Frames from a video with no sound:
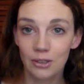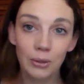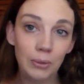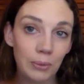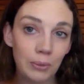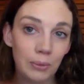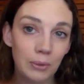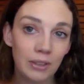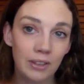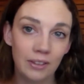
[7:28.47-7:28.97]

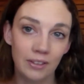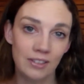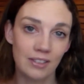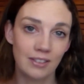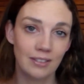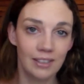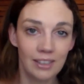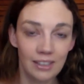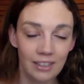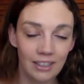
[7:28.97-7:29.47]
cool in the
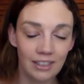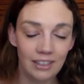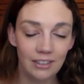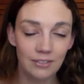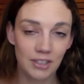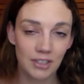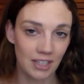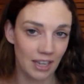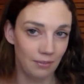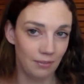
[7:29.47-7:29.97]

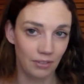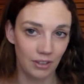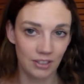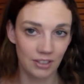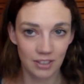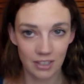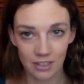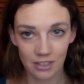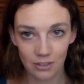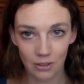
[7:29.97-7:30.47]
city of San
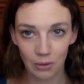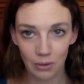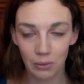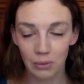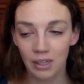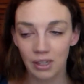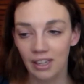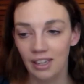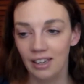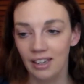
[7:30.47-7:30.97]

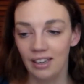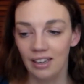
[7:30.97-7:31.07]
Francisco.